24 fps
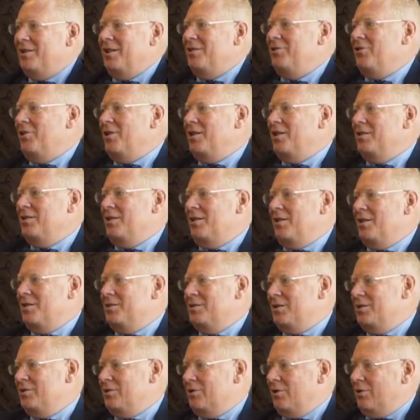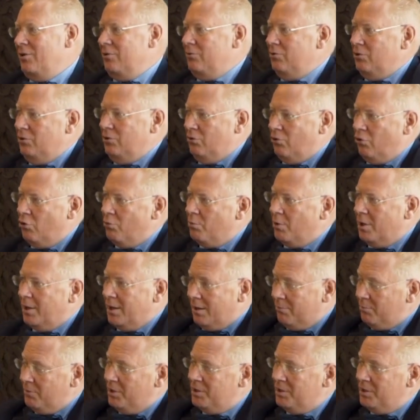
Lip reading: Then you get elasticity and you overcome